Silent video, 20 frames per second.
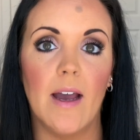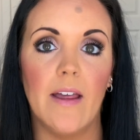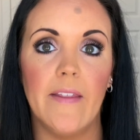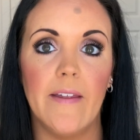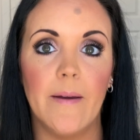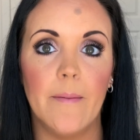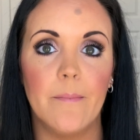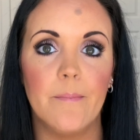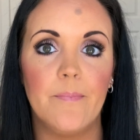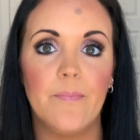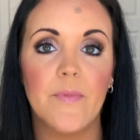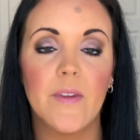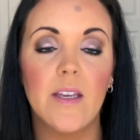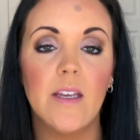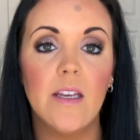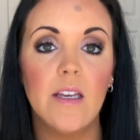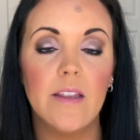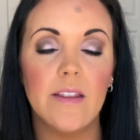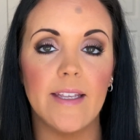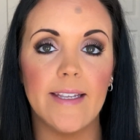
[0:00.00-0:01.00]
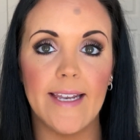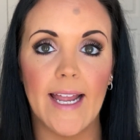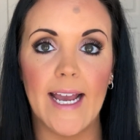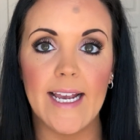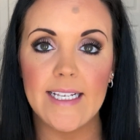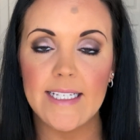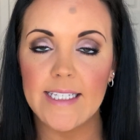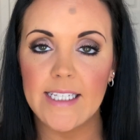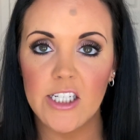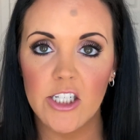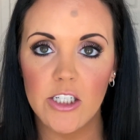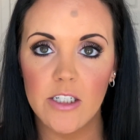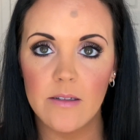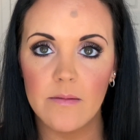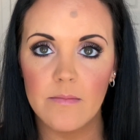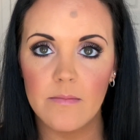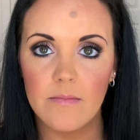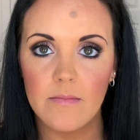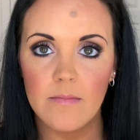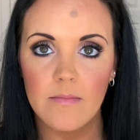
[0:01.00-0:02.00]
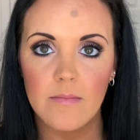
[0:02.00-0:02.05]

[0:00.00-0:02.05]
them. The night serum